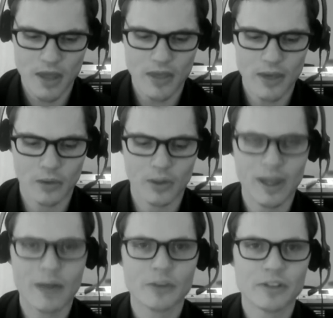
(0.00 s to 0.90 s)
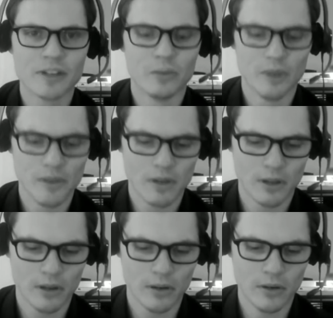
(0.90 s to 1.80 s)
that will allow us to get rid of the
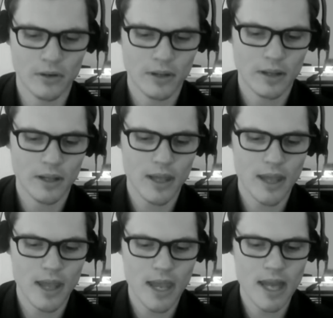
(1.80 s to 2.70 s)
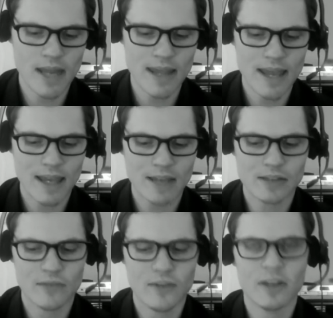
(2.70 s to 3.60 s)
clone. And in that case,
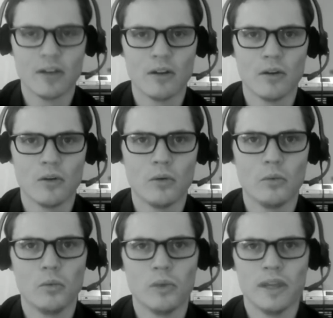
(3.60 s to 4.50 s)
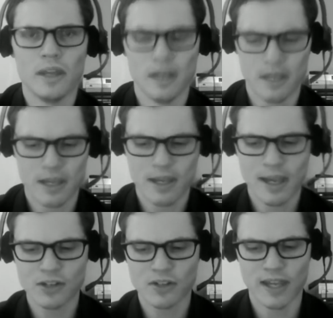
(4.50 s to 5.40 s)
the video, we
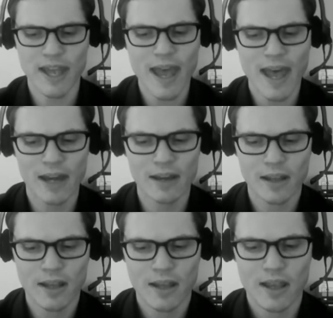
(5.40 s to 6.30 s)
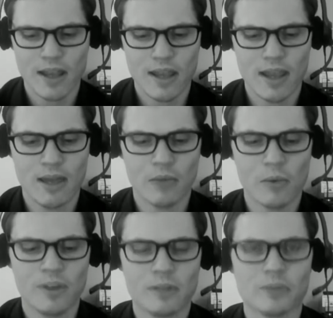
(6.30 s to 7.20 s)
catch the cat, and
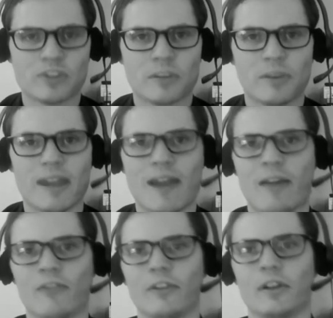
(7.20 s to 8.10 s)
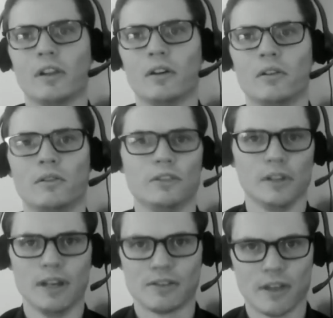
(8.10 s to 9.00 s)
what we did was simply have the clone
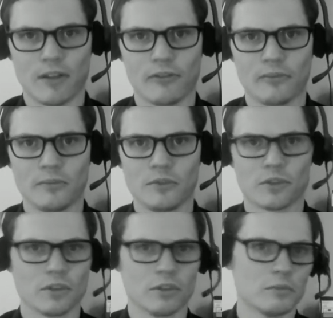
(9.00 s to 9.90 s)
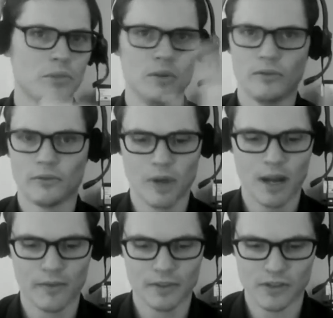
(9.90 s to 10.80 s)
delete itself. It just goes poof,
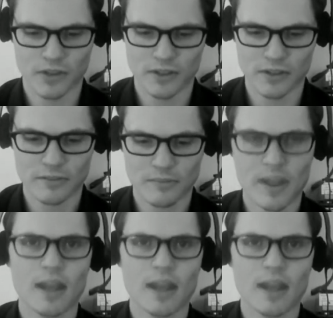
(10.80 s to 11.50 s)
right out of existence,